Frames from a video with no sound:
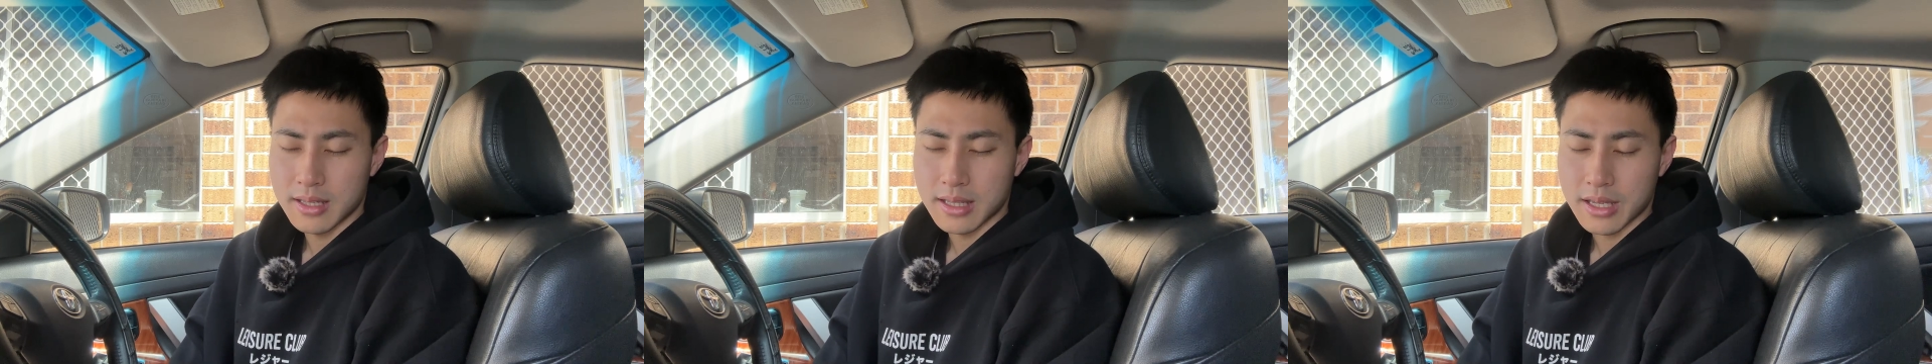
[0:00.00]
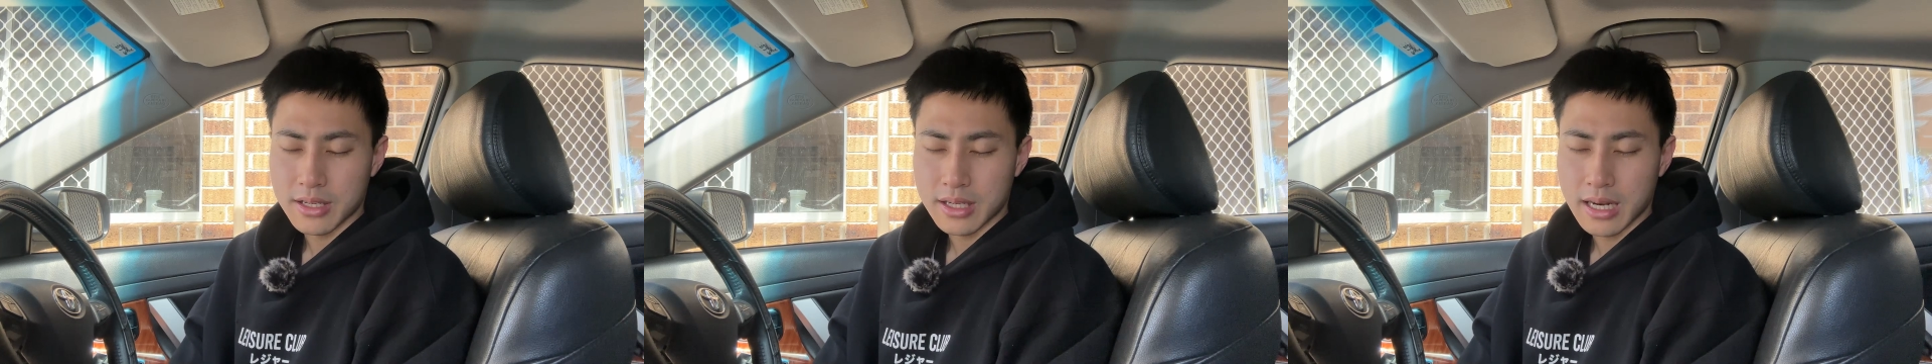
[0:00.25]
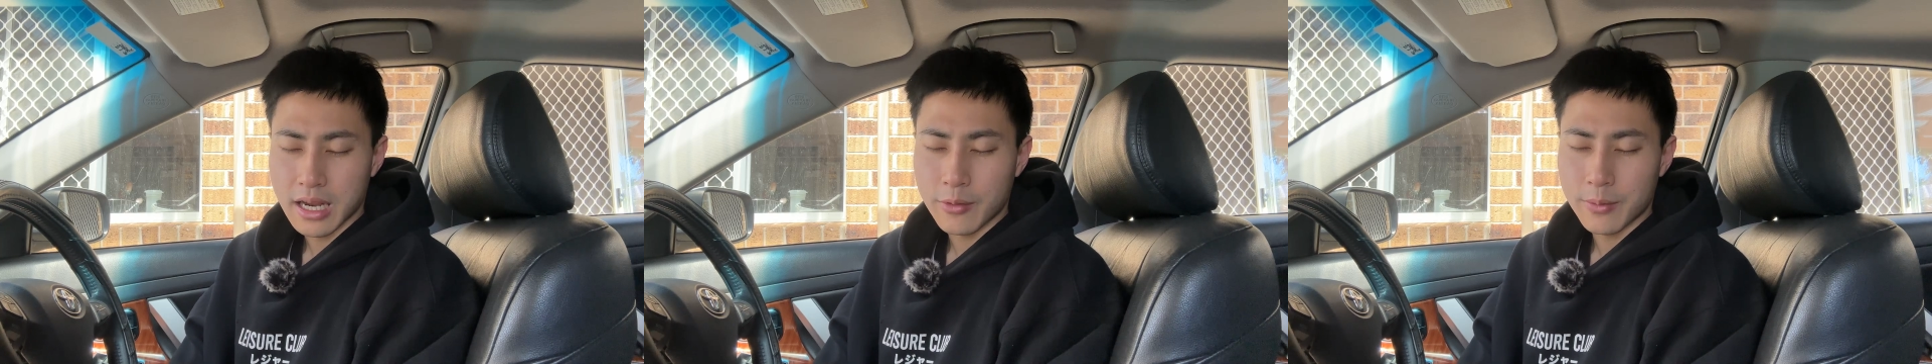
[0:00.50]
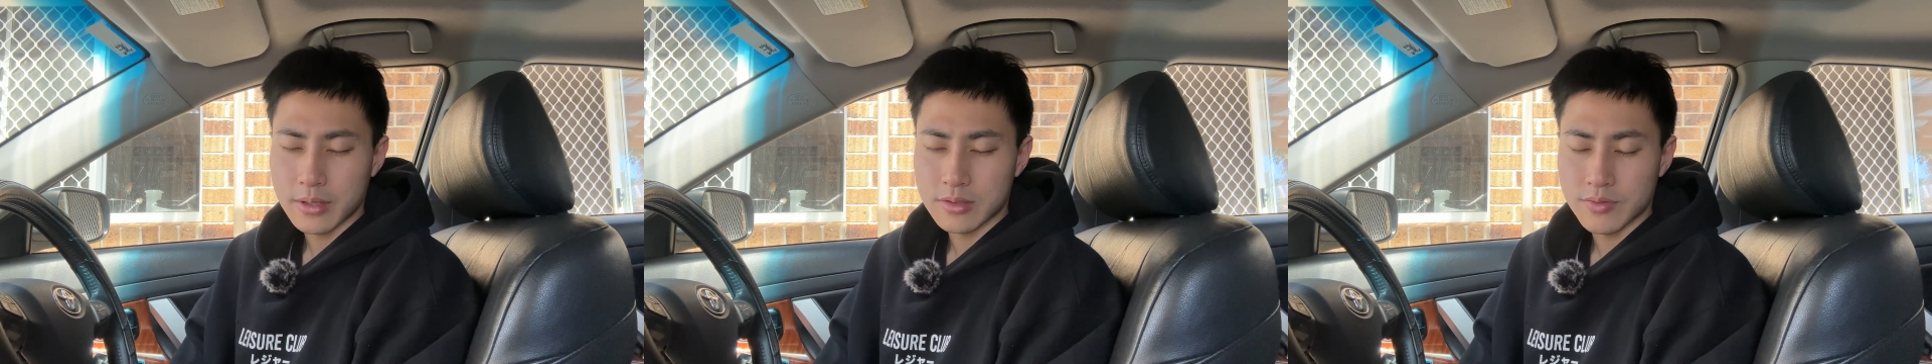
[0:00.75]
that you can
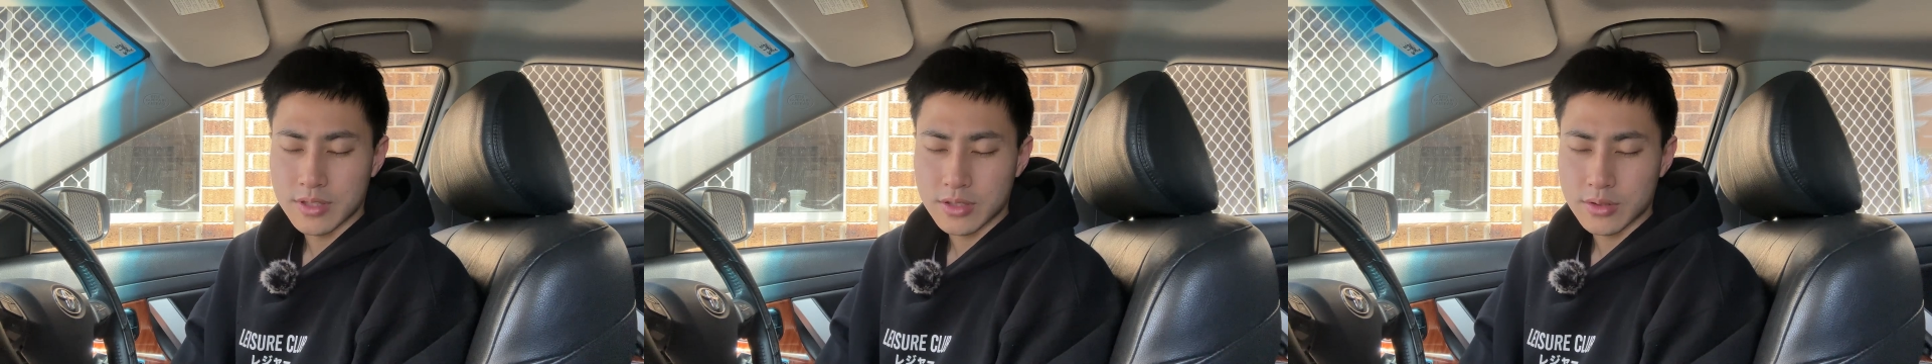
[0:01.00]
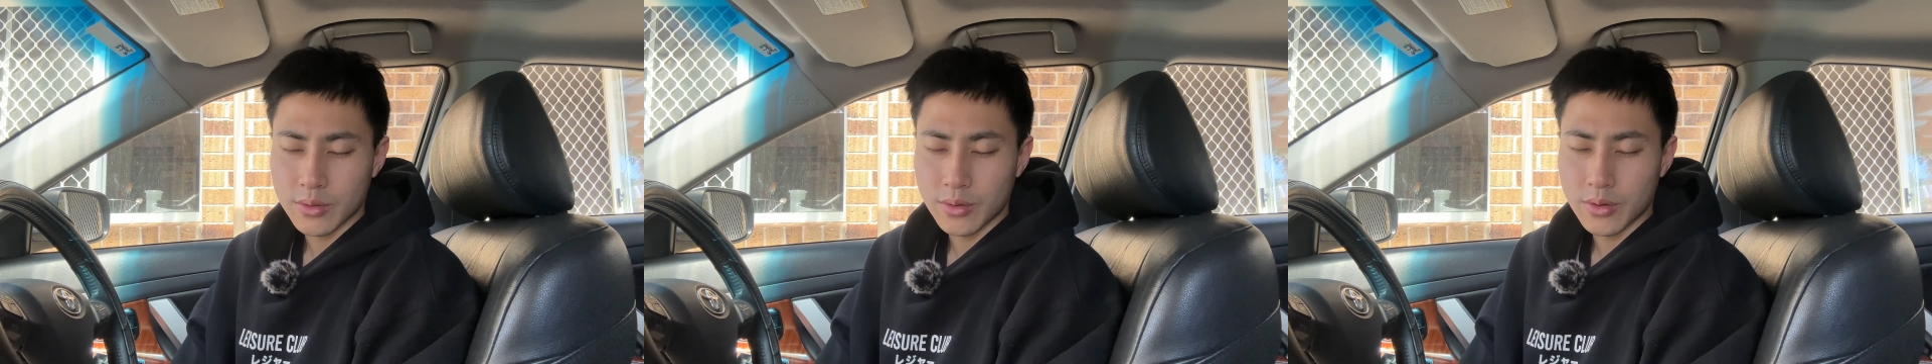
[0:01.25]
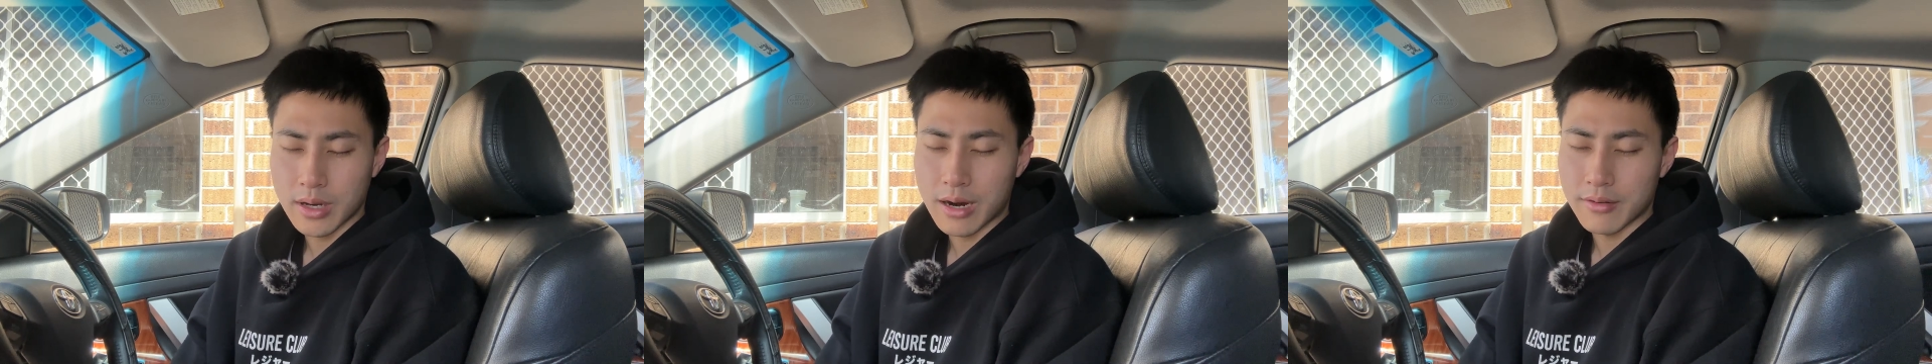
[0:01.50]
help us restore our